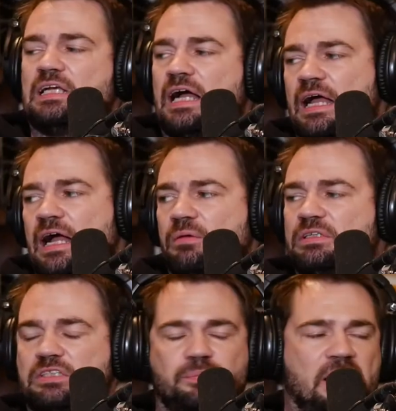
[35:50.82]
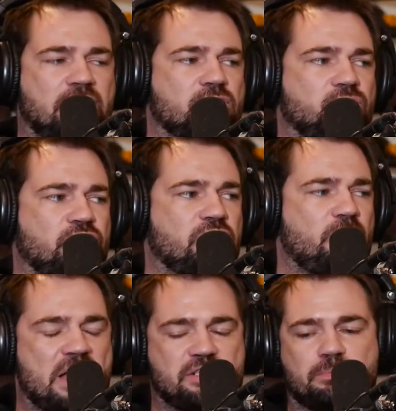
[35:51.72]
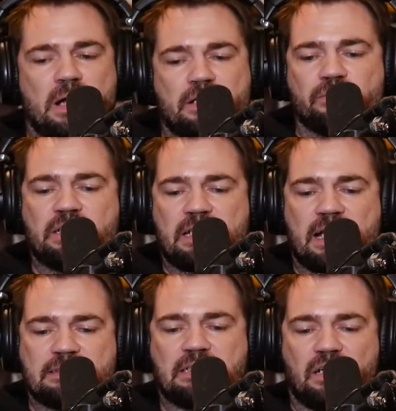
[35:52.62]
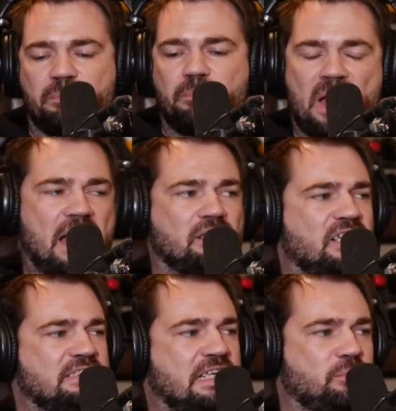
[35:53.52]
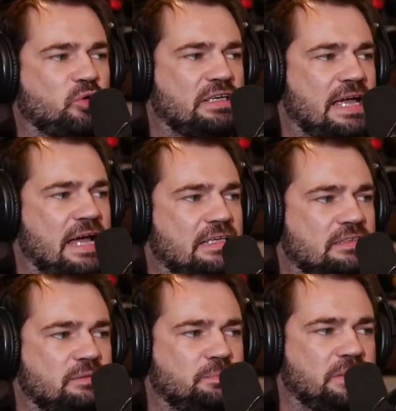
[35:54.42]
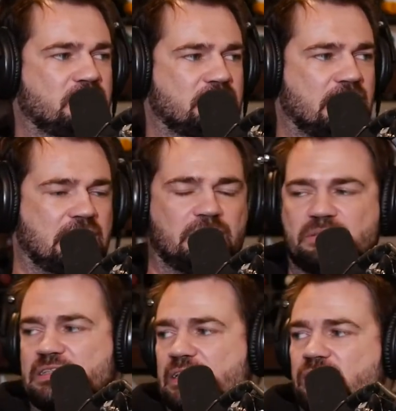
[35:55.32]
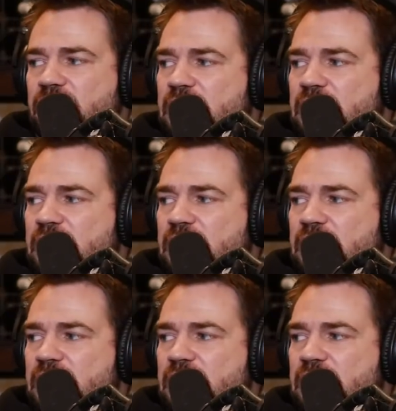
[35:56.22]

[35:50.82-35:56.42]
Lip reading: I went to the bathroom during the Magic Mind read. Has Pat lost any more nannies because they keep stealing?